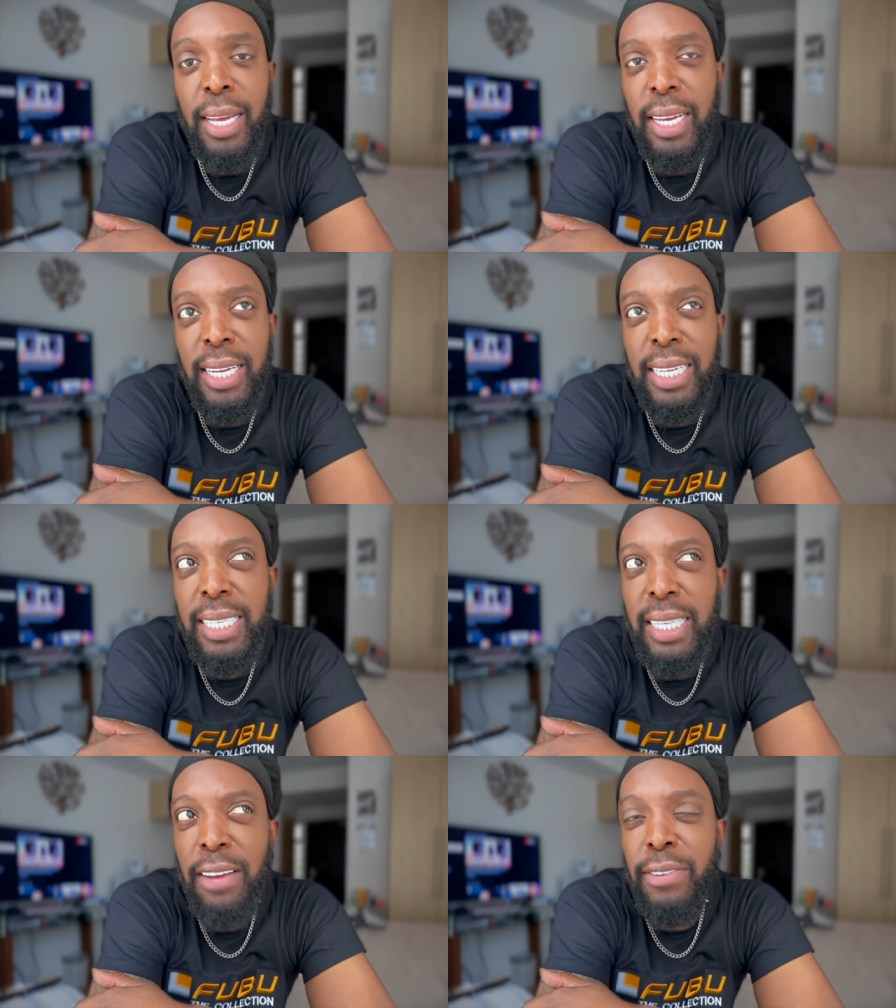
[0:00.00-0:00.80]
at
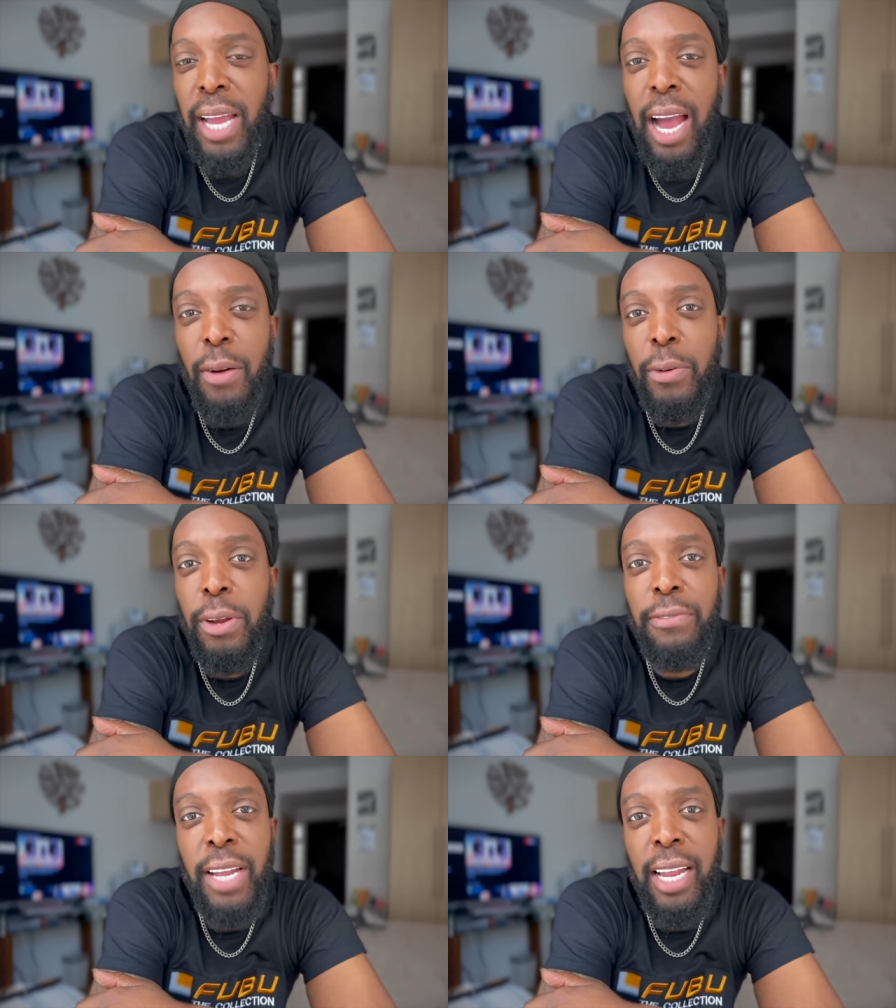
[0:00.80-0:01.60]
least every hour,
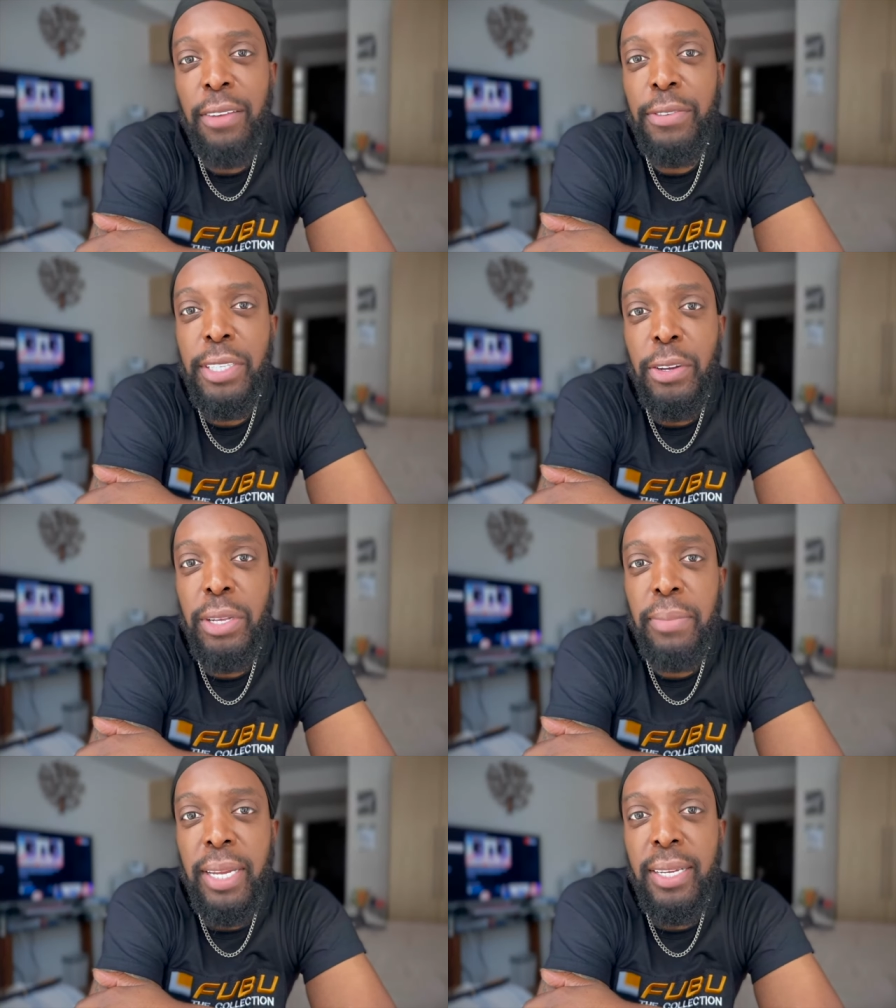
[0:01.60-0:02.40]
if not every 30
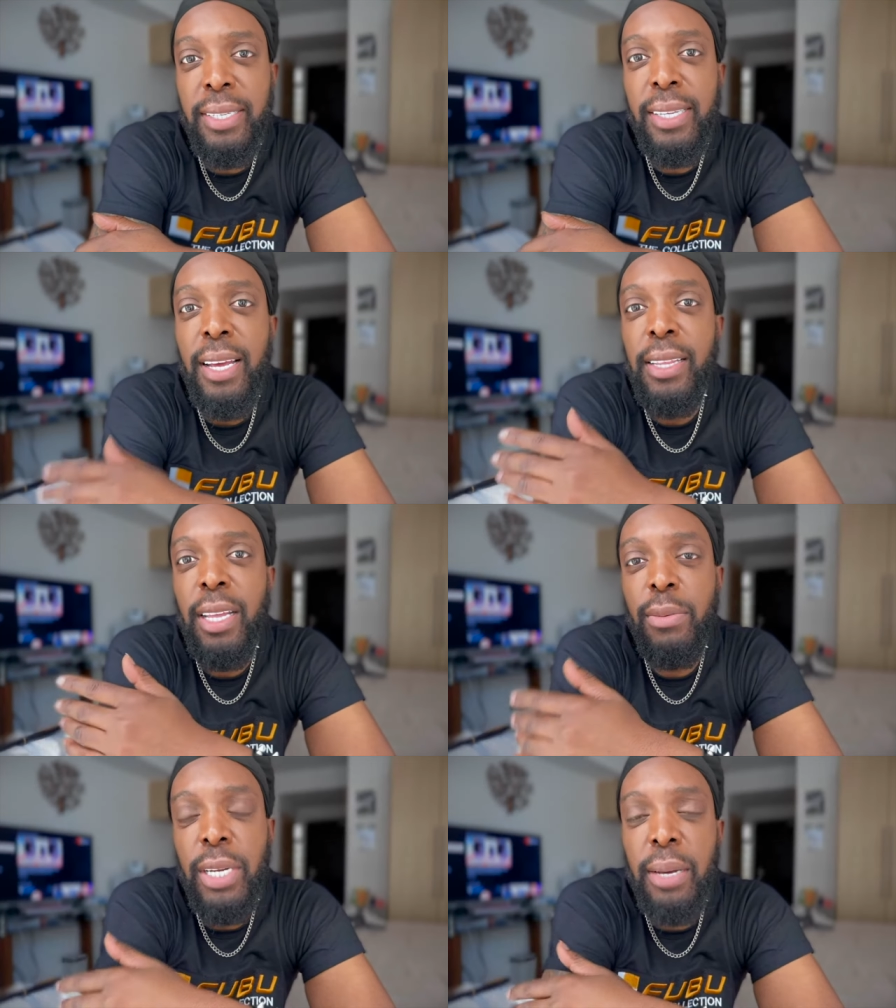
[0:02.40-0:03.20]
minutes, they
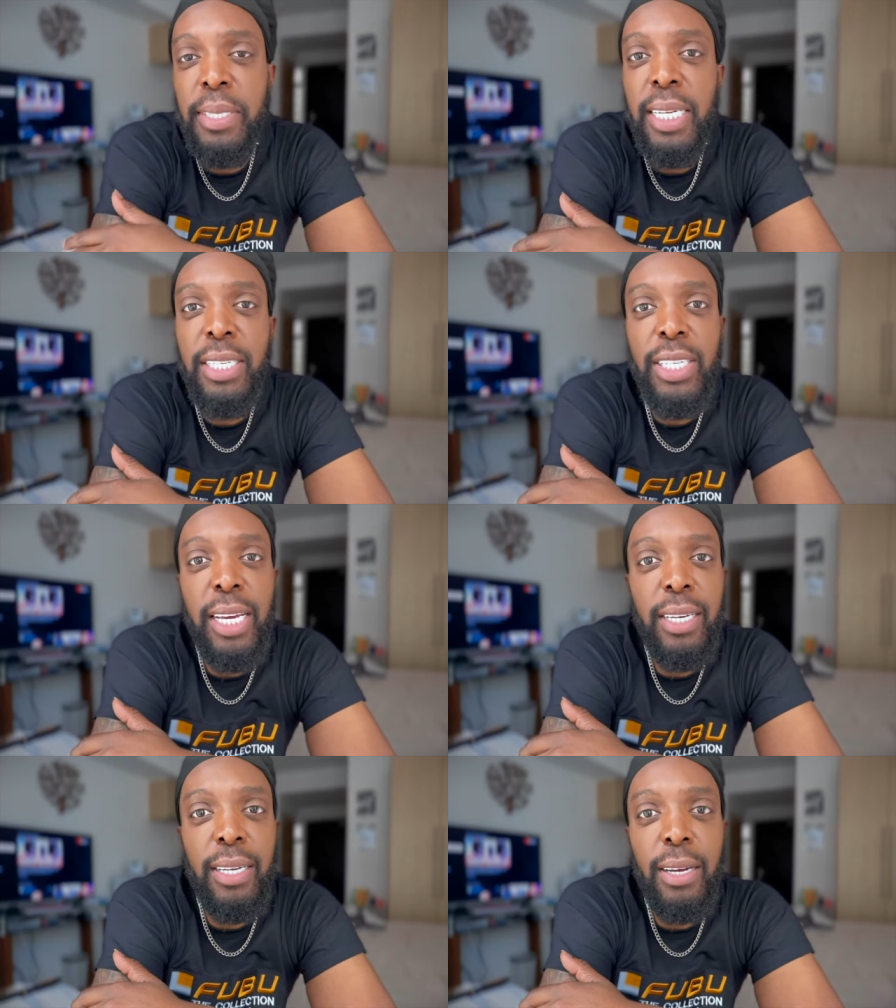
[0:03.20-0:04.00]
were coming in,
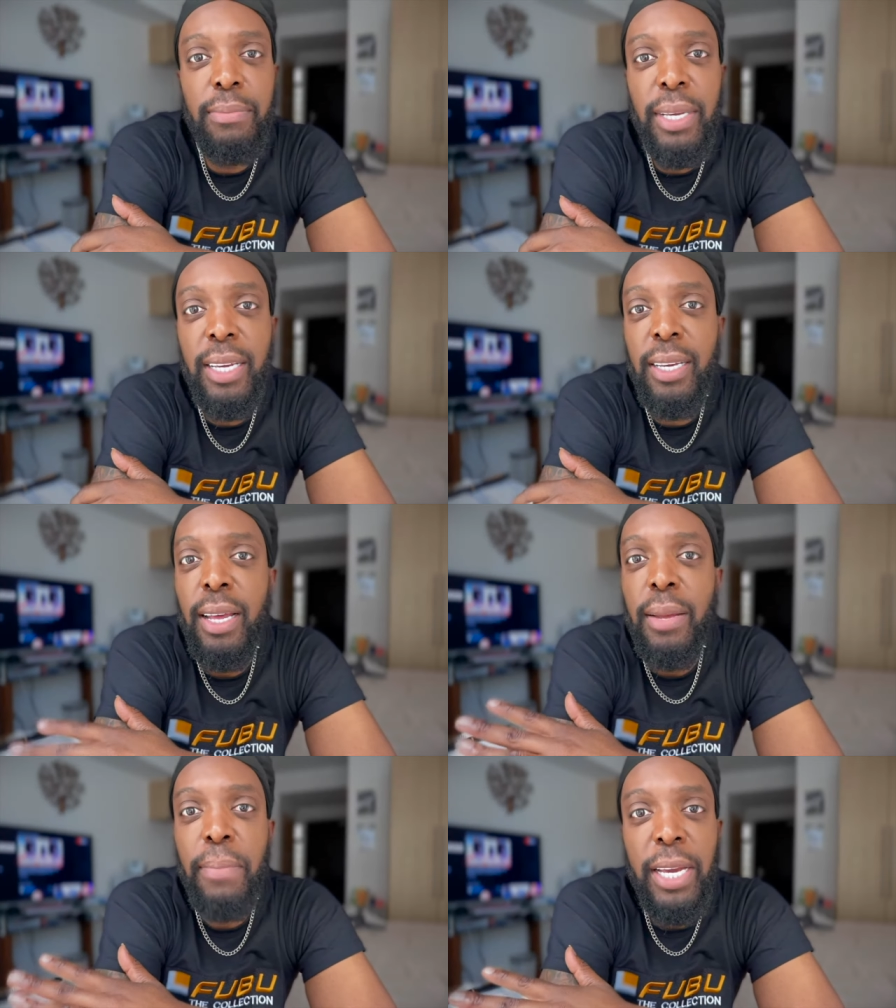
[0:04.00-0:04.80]
checking on me,
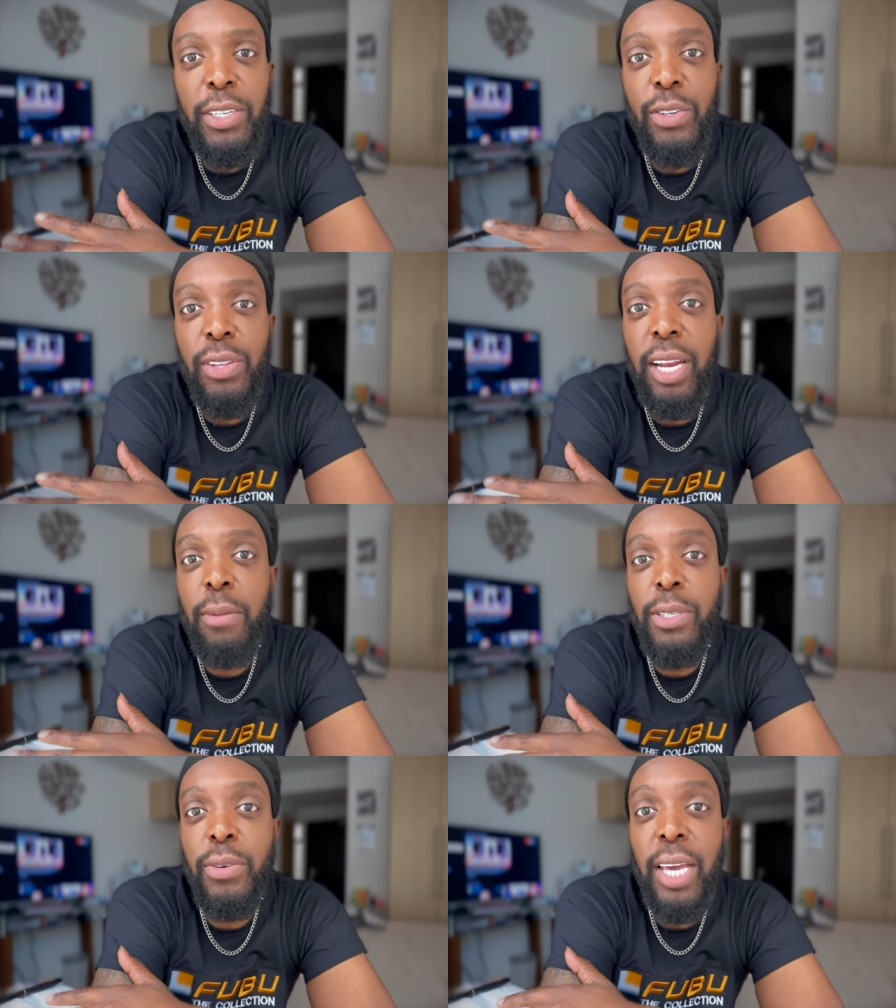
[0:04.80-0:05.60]
making sure that I
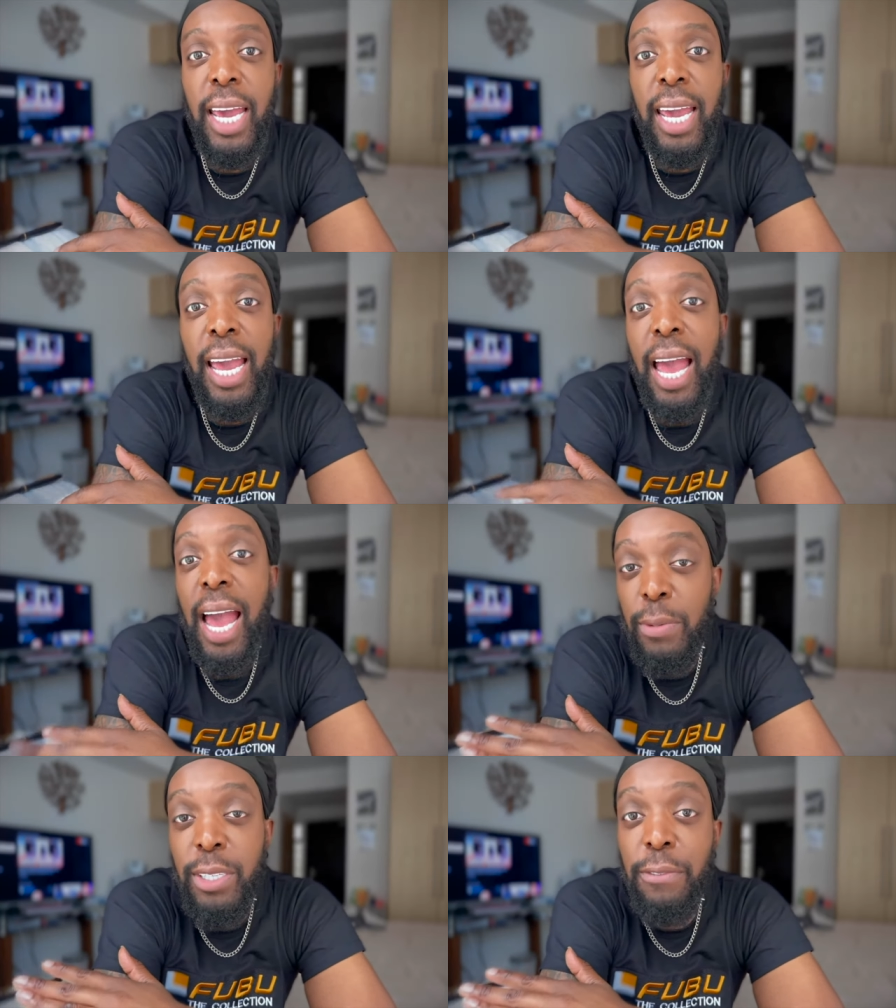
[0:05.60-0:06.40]
was okay.
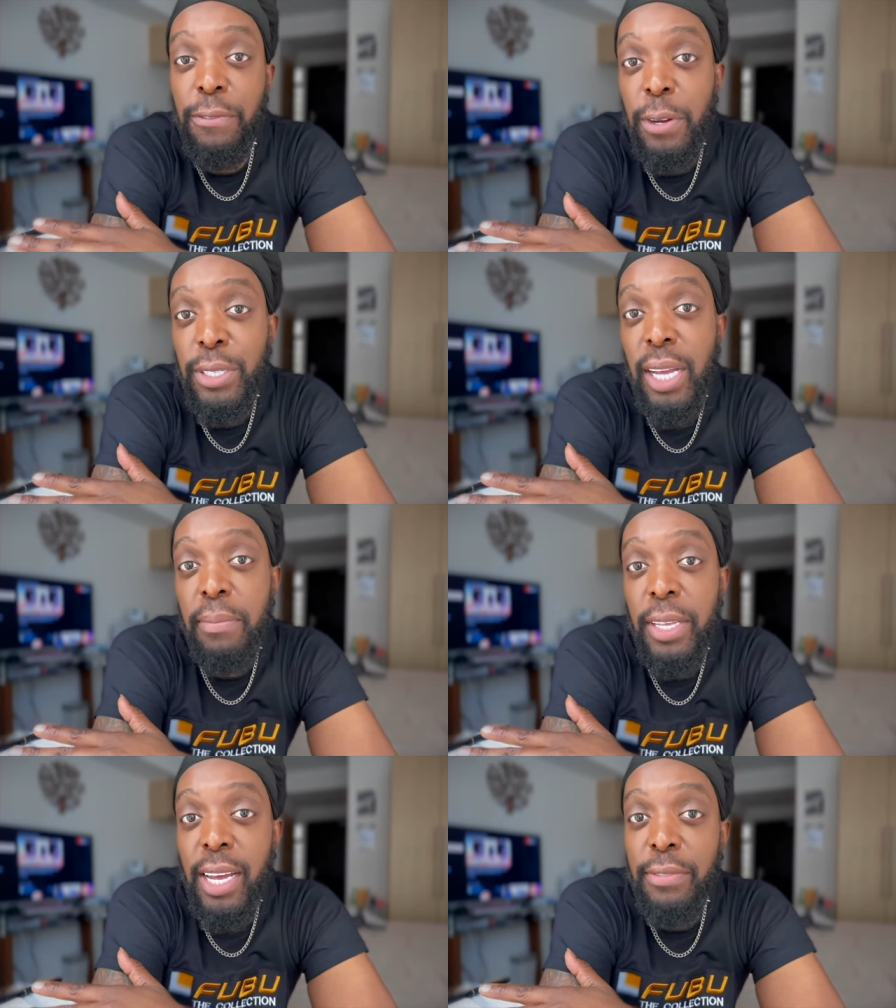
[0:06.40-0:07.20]
It was the first time
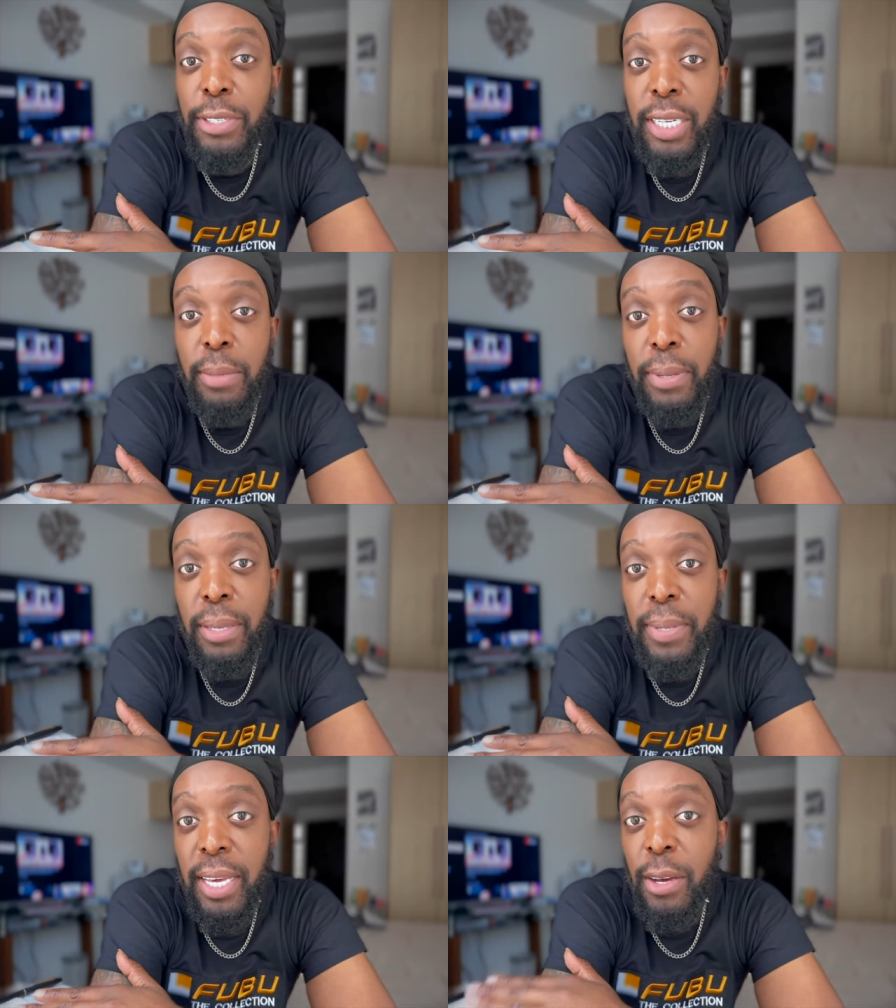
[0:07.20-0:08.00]
that I ever did a
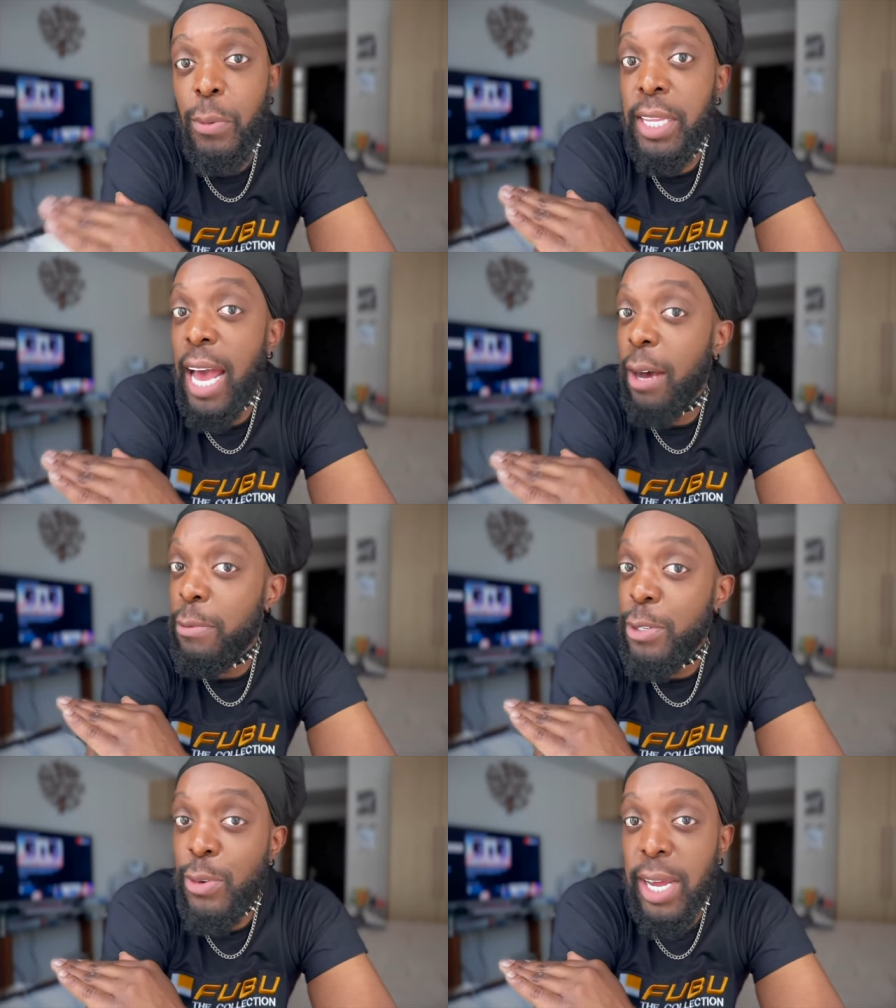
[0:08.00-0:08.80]
BBL
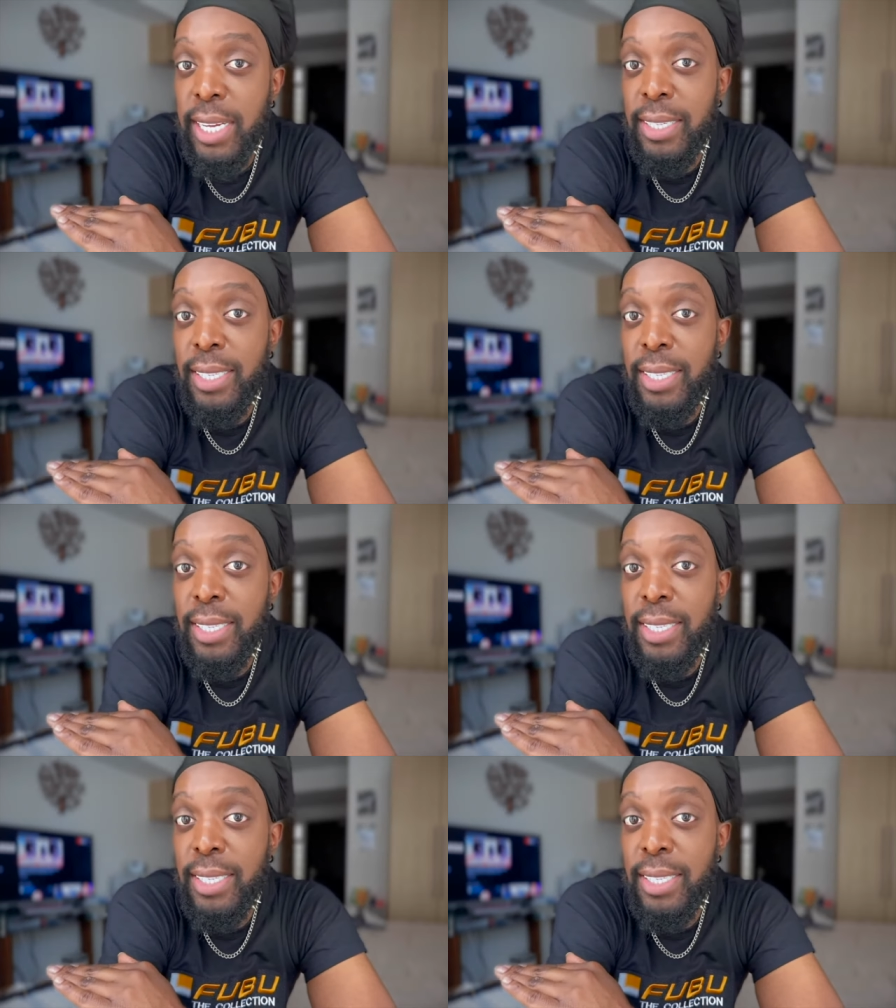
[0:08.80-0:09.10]
without drains.